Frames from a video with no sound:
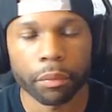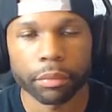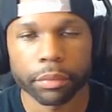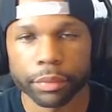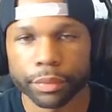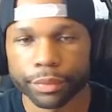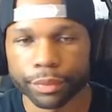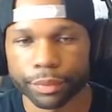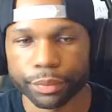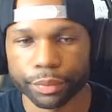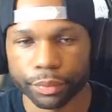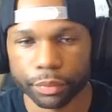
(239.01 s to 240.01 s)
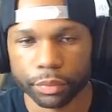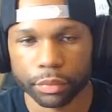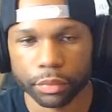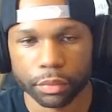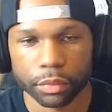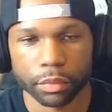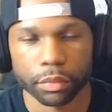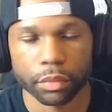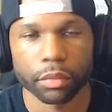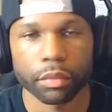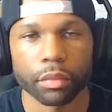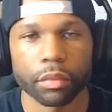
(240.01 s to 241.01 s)

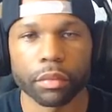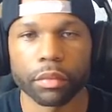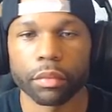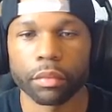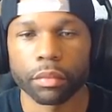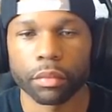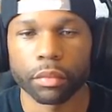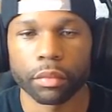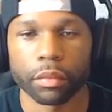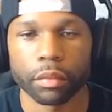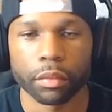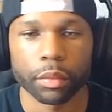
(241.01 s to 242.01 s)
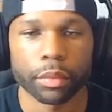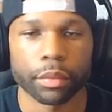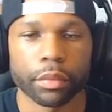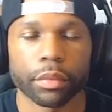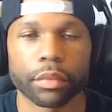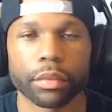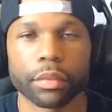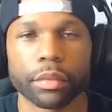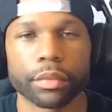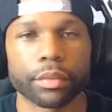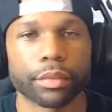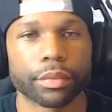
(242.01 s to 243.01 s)

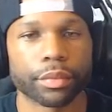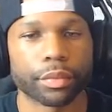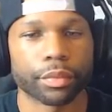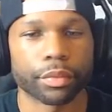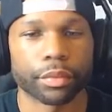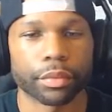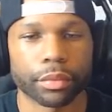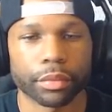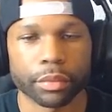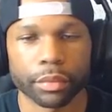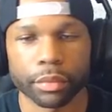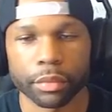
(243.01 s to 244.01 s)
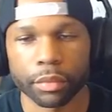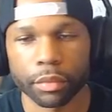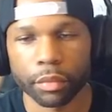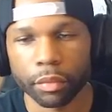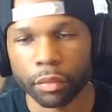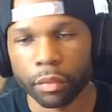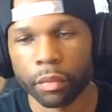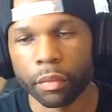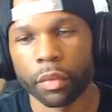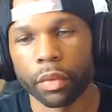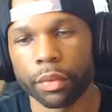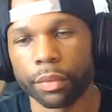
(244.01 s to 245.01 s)

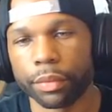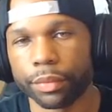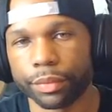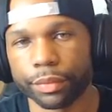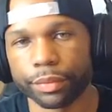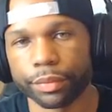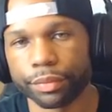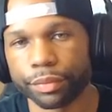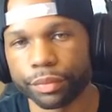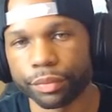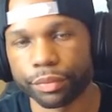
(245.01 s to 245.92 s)
(silent)